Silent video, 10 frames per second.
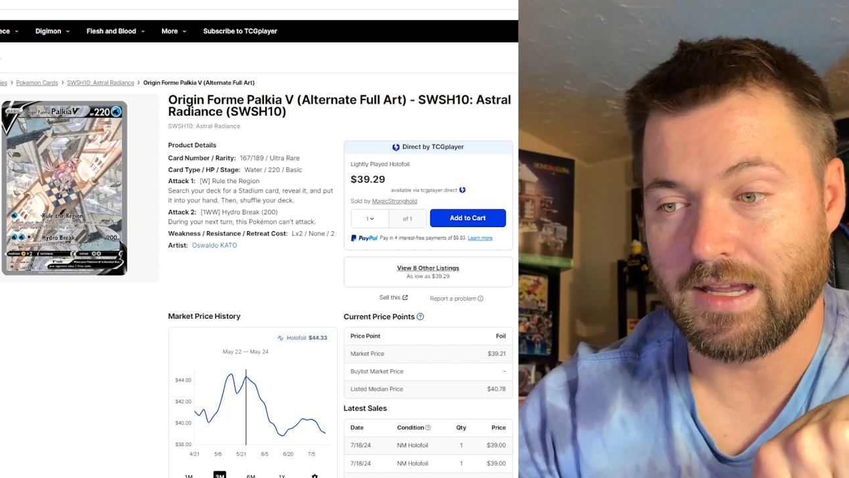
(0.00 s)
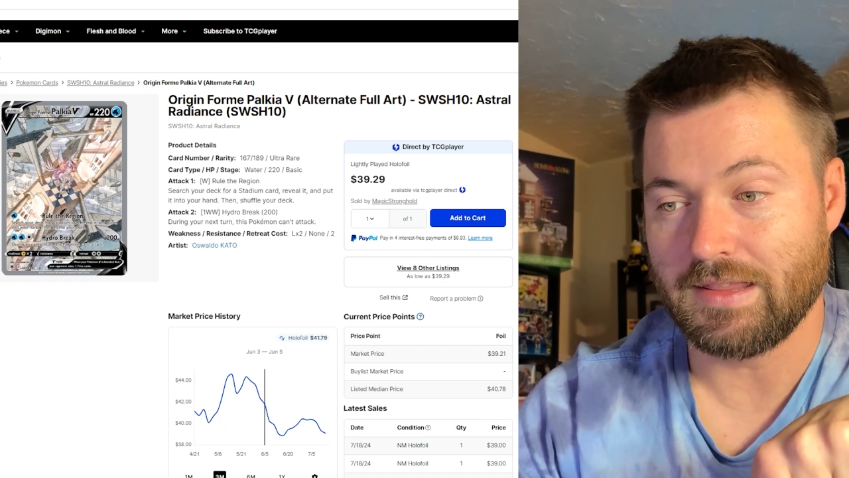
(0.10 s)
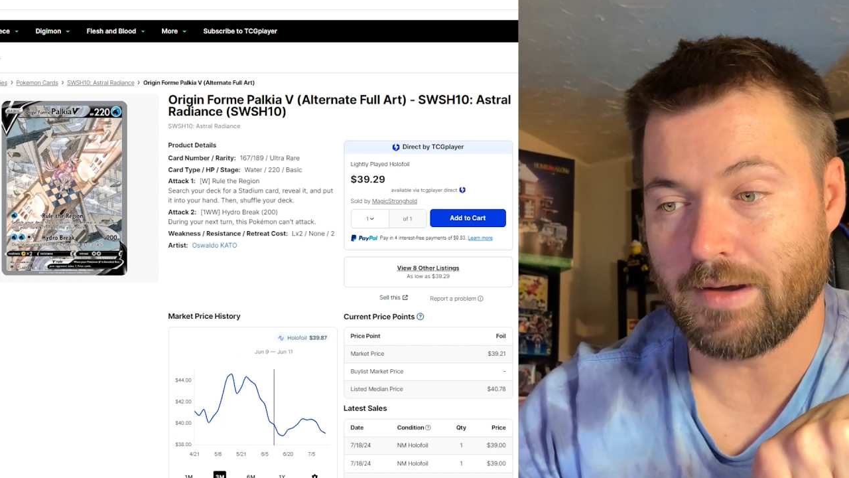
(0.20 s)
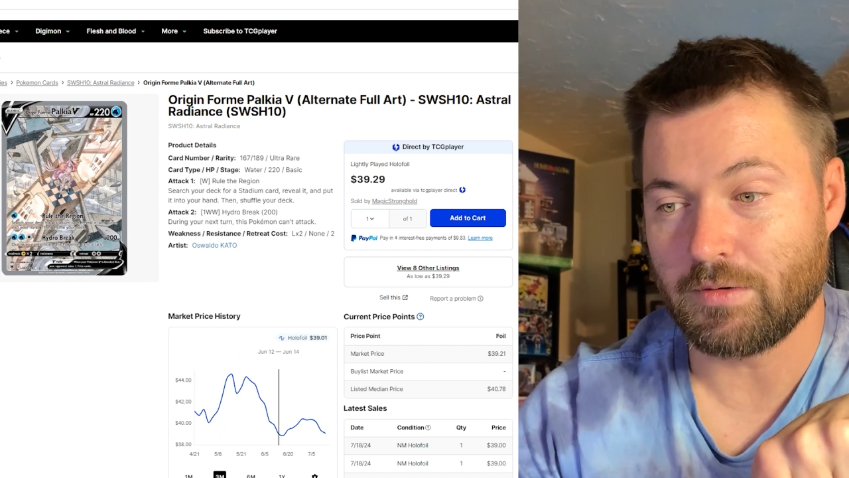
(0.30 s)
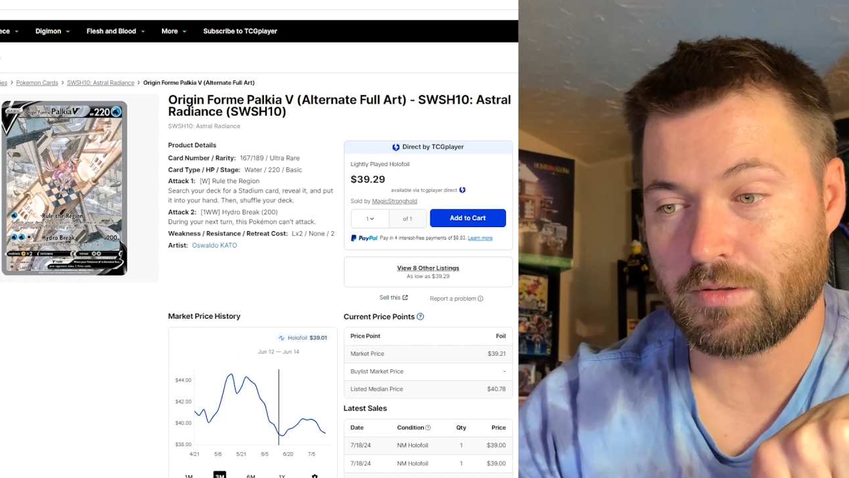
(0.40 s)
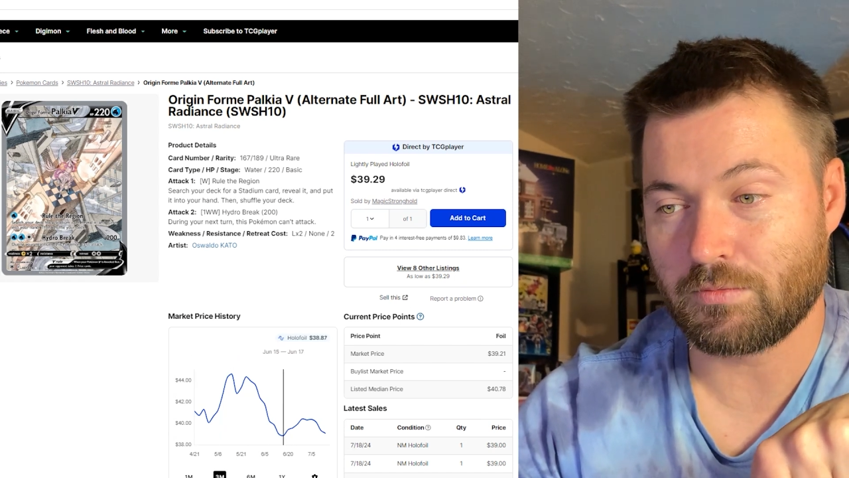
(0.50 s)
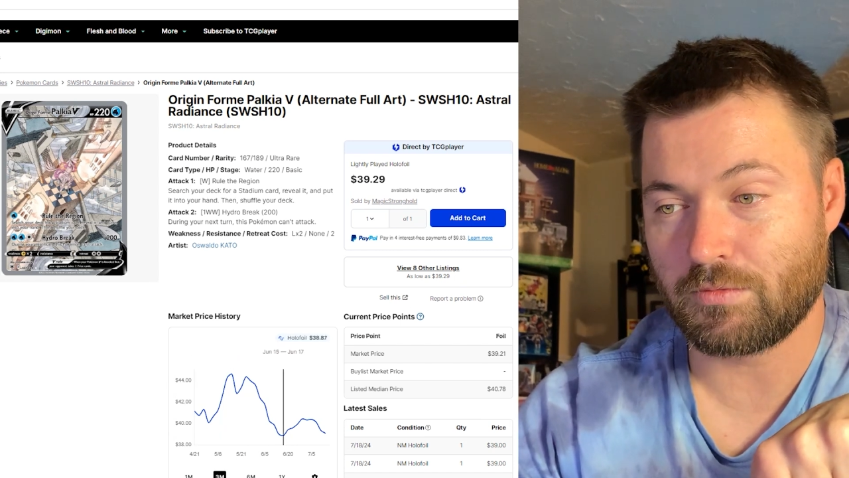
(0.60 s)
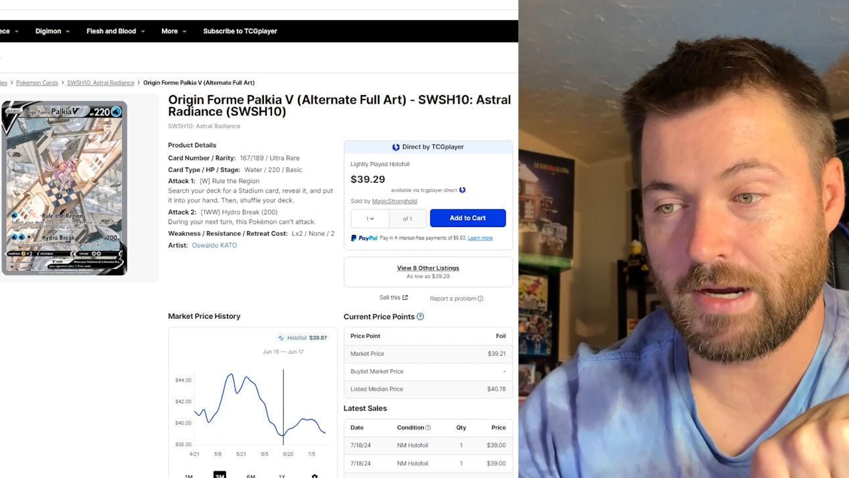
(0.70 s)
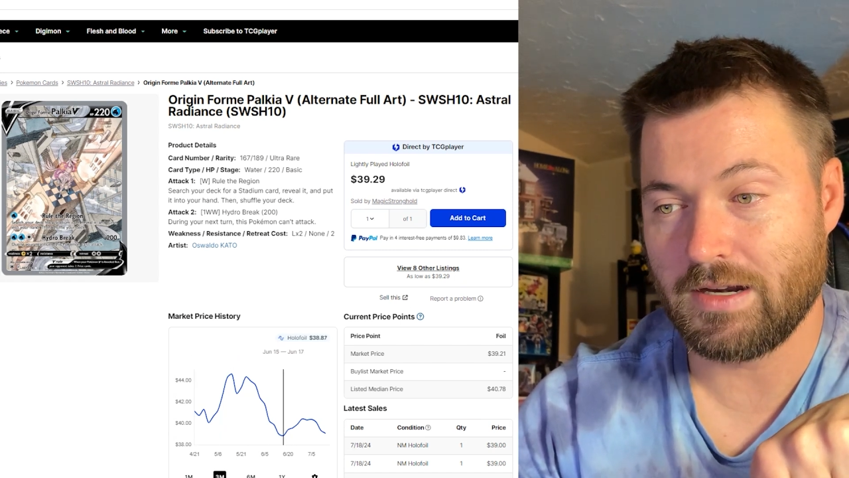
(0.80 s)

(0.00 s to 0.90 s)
and that was right